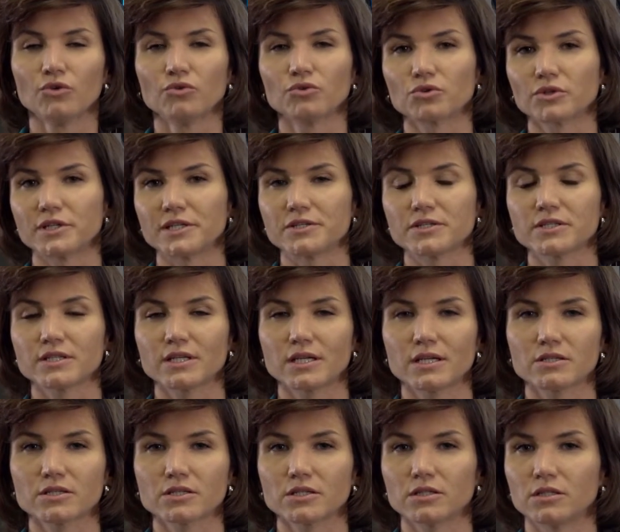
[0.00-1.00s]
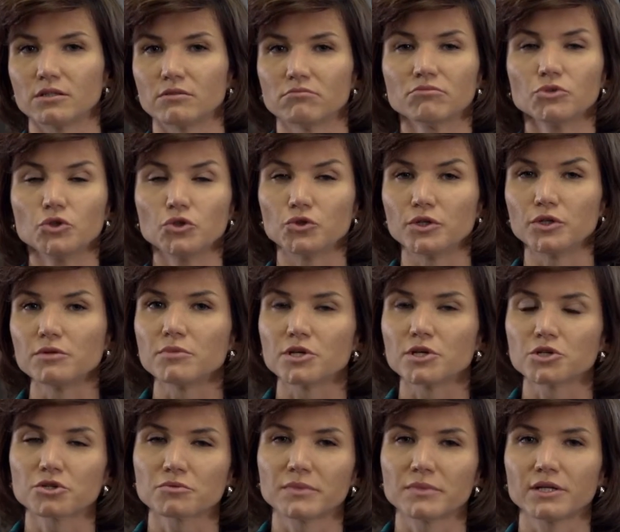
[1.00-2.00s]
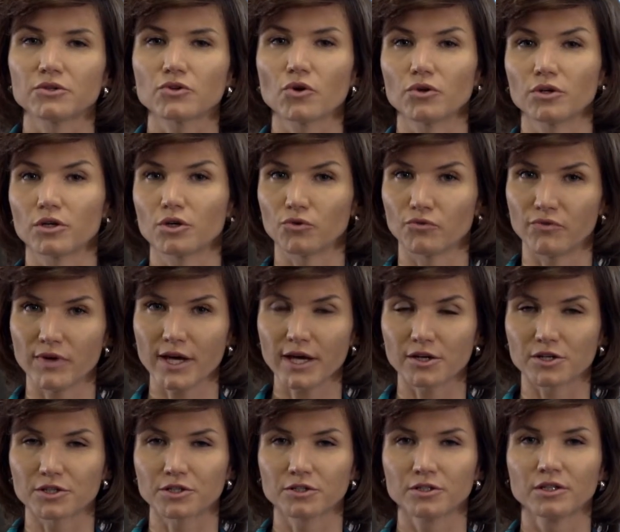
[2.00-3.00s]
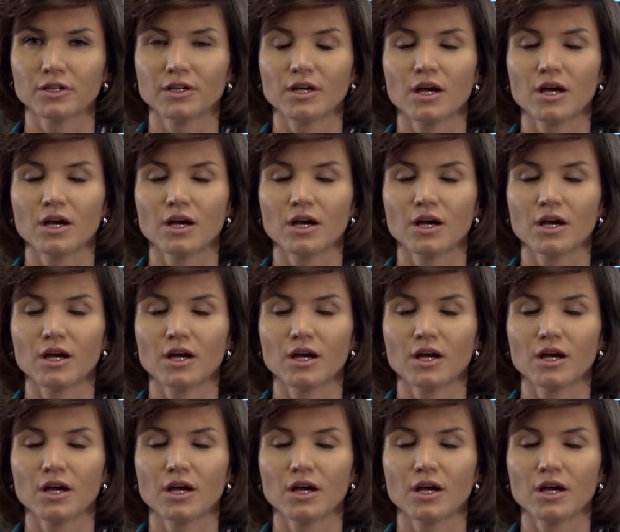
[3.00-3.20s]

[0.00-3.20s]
for instance, a unit measurement on a conveyor,